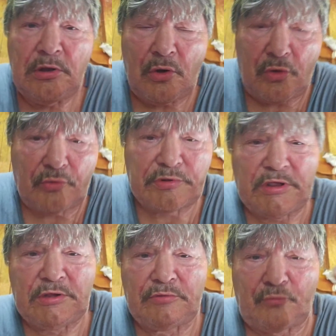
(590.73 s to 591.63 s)

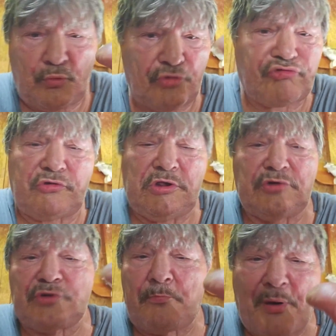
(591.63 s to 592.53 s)
okay, what you get
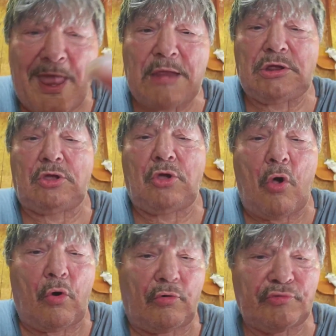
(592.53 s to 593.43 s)
is a pack of
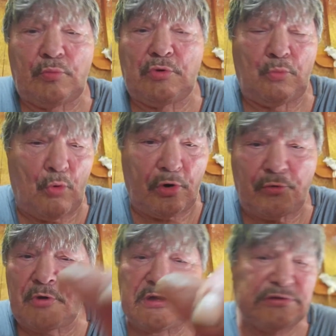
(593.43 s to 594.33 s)
cars, and when one
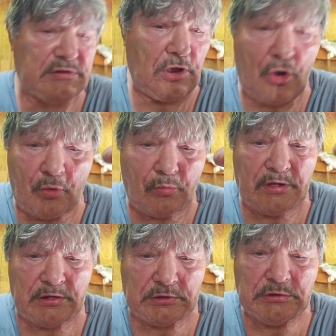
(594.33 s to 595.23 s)
wrecks, they all
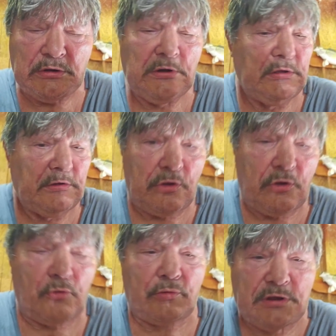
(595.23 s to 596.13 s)
wreck.
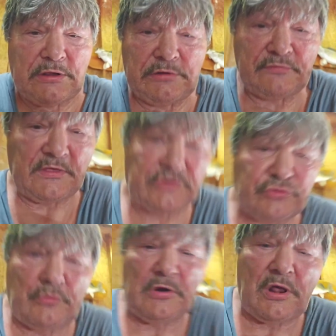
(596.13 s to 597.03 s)
Okay, that's
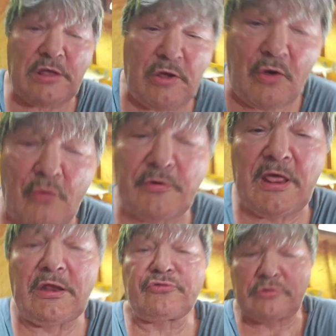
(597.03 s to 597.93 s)
what I call
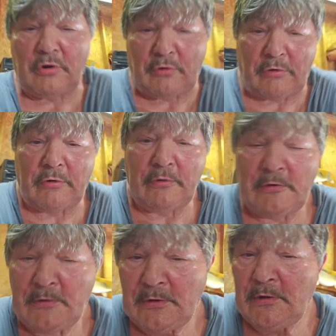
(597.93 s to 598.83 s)
NASCAR.
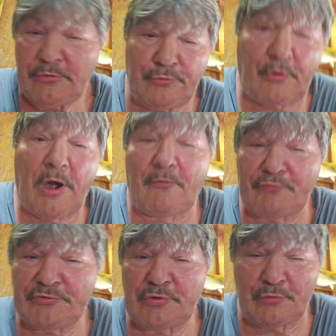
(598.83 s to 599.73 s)

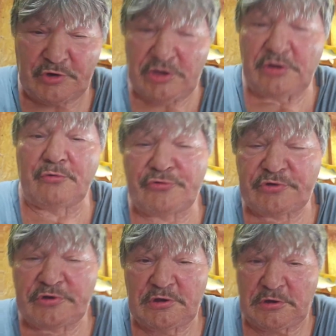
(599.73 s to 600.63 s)
drivers on the
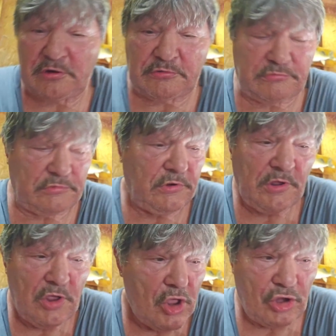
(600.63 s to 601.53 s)
interstate.
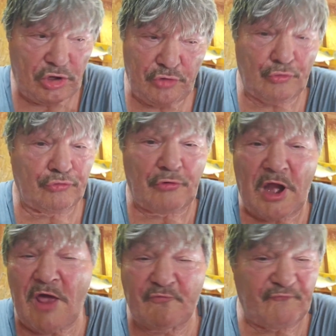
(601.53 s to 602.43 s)
Either
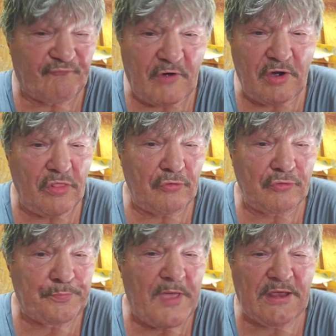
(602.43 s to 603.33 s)
drive in front of those
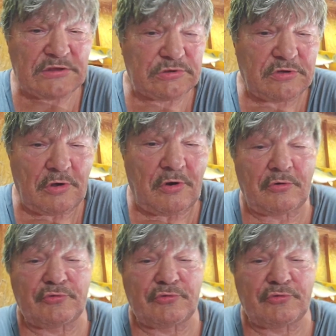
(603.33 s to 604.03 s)
packs of cars